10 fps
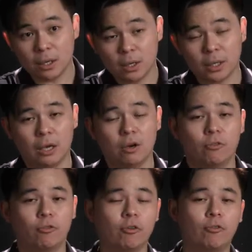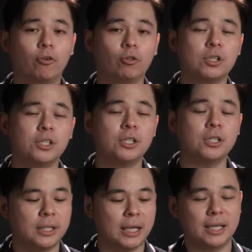Okay, for photosynthesis,
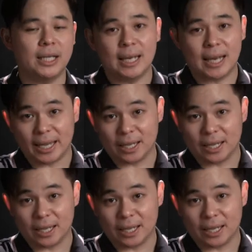they need light.